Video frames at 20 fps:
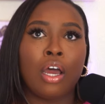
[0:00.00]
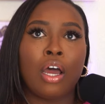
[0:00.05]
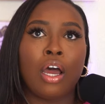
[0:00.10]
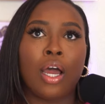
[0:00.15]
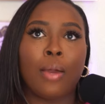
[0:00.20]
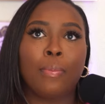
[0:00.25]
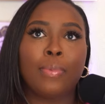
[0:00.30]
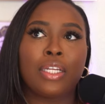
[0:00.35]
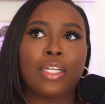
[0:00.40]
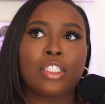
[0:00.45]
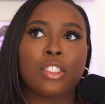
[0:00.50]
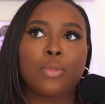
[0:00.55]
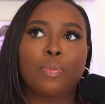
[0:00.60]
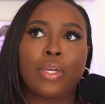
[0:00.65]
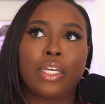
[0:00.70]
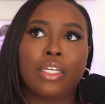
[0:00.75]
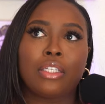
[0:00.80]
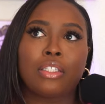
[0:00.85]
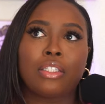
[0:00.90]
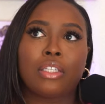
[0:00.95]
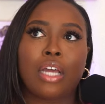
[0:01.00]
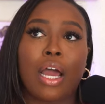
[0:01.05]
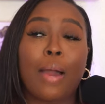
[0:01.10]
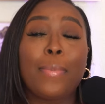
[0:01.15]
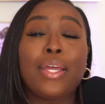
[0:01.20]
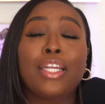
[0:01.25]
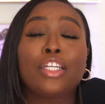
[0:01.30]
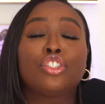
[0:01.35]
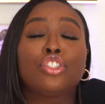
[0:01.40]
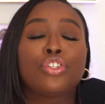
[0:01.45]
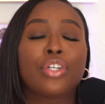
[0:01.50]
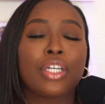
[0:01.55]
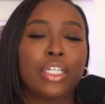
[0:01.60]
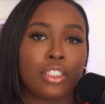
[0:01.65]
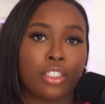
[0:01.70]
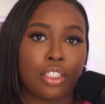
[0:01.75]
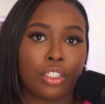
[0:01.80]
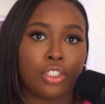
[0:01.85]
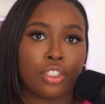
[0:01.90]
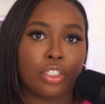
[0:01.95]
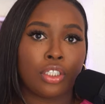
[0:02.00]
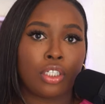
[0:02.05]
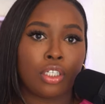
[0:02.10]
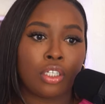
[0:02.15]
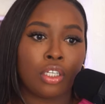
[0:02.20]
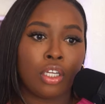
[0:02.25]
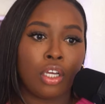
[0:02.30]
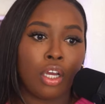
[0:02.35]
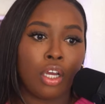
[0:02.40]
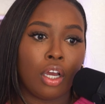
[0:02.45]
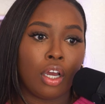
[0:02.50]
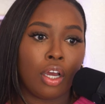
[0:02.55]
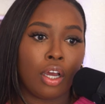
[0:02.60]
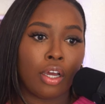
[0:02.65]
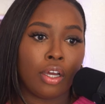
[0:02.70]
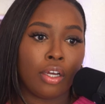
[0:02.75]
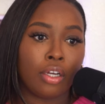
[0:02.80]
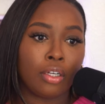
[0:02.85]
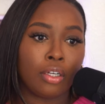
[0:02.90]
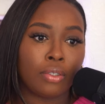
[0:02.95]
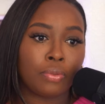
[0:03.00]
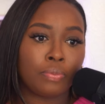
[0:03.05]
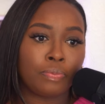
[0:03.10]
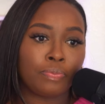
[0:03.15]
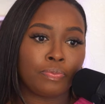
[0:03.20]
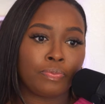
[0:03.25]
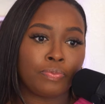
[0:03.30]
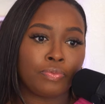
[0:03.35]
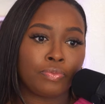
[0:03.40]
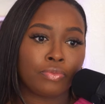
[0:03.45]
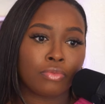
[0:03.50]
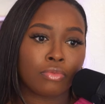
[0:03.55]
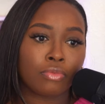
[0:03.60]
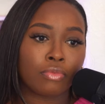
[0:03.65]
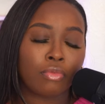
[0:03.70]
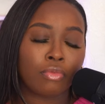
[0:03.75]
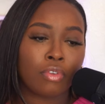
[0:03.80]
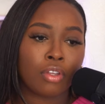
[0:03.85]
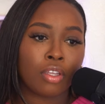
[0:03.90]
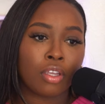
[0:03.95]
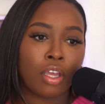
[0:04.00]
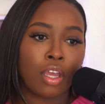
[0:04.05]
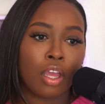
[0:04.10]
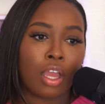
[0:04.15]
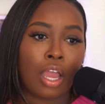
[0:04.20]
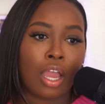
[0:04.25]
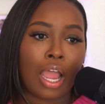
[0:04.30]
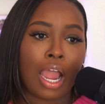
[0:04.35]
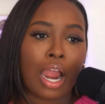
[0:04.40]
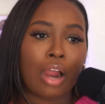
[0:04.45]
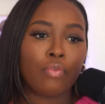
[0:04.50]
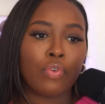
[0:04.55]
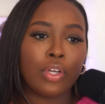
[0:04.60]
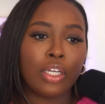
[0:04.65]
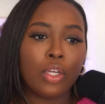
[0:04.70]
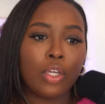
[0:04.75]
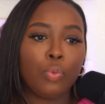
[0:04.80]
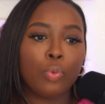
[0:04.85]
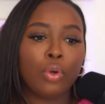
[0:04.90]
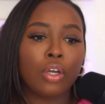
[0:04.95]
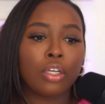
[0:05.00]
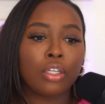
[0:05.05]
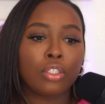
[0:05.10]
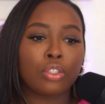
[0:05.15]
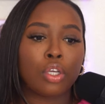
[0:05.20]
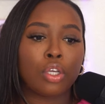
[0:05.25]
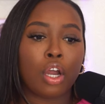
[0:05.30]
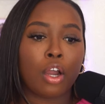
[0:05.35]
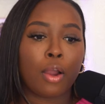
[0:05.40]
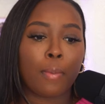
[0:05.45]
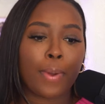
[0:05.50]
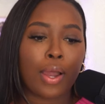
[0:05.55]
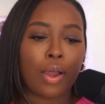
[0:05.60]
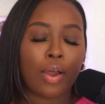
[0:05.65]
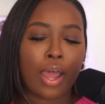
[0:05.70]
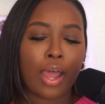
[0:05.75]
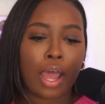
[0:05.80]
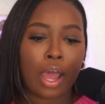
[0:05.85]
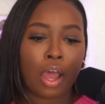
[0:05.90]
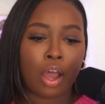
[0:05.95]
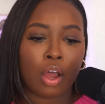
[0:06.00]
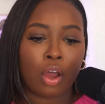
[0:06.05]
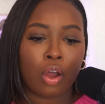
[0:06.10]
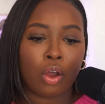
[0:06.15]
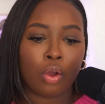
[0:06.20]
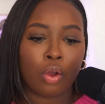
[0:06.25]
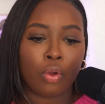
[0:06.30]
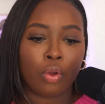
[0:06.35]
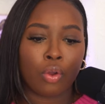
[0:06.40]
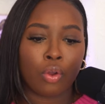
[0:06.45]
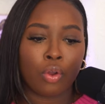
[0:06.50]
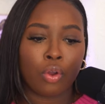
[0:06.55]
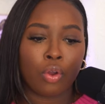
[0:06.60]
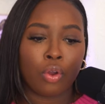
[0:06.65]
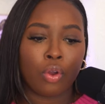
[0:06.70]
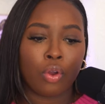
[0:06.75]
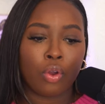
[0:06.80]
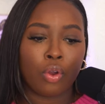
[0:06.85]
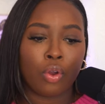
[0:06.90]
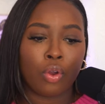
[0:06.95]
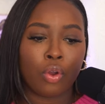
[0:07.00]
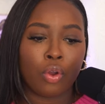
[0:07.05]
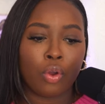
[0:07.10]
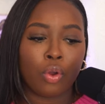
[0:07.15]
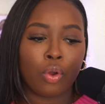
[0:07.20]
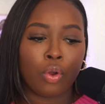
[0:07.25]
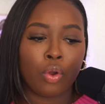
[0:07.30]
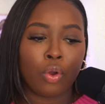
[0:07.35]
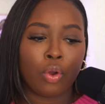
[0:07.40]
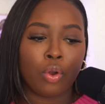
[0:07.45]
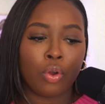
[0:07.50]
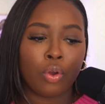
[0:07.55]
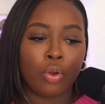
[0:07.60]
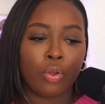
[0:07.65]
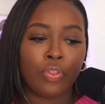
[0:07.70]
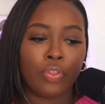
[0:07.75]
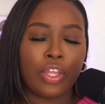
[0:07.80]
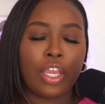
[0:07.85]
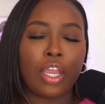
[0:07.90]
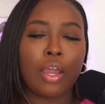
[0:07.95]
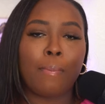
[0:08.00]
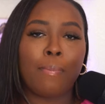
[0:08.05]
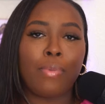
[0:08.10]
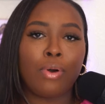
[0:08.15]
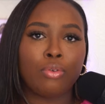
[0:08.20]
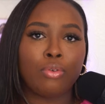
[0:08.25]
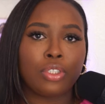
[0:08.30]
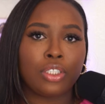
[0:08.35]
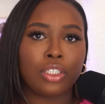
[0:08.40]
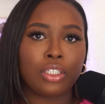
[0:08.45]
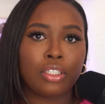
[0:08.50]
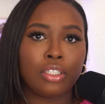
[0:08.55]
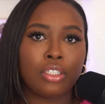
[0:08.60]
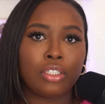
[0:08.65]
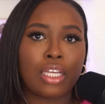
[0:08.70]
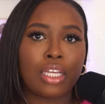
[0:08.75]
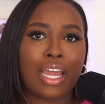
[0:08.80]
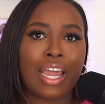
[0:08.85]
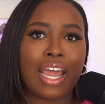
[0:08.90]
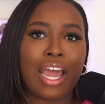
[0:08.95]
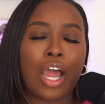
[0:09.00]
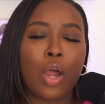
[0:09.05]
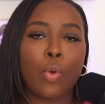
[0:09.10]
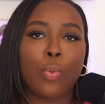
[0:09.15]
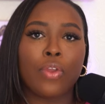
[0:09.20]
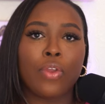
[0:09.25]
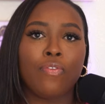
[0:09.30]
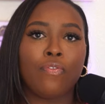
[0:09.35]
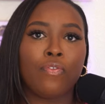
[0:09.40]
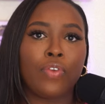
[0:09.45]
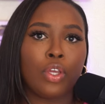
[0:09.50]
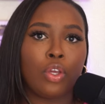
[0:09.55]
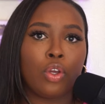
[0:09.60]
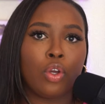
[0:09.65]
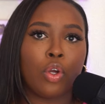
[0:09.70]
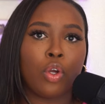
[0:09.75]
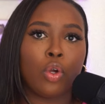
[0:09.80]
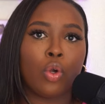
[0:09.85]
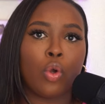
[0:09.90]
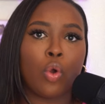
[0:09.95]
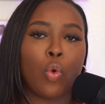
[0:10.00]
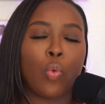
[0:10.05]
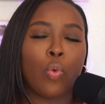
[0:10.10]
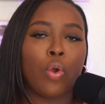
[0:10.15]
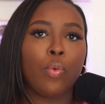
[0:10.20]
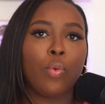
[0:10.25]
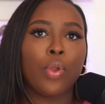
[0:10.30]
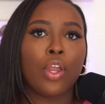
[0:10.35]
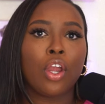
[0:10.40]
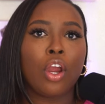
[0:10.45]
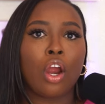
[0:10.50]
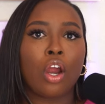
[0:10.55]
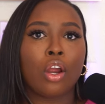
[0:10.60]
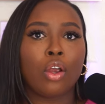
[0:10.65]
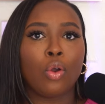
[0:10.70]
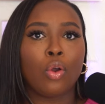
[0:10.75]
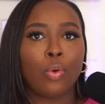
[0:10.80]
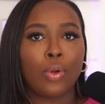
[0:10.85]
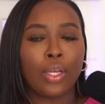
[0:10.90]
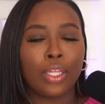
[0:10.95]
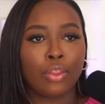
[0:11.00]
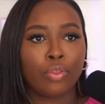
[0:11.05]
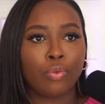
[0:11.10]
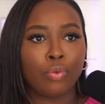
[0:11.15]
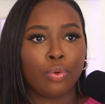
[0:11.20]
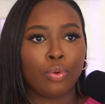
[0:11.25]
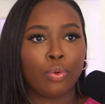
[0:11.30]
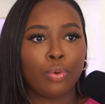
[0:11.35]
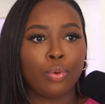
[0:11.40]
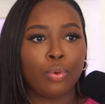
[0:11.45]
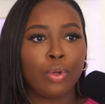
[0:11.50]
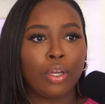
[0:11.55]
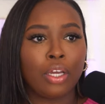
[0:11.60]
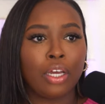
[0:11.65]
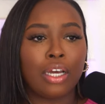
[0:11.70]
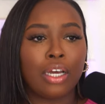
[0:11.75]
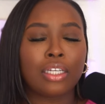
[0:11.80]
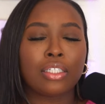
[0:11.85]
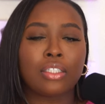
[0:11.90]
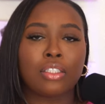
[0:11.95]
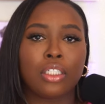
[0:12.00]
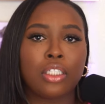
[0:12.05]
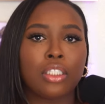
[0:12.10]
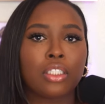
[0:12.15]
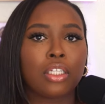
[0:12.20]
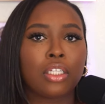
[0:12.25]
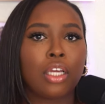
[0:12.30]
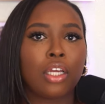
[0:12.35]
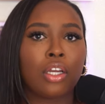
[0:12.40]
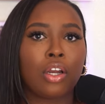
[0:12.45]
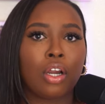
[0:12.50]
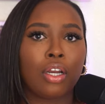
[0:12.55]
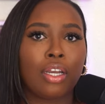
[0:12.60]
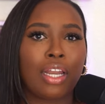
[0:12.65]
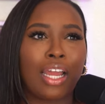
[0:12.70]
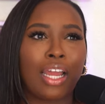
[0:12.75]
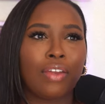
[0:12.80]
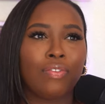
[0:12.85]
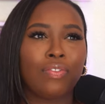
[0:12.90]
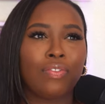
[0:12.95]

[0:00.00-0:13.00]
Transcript: I'm in a transition. I really wanted to talk about how the emotions and how we feel when we are going through a season in our life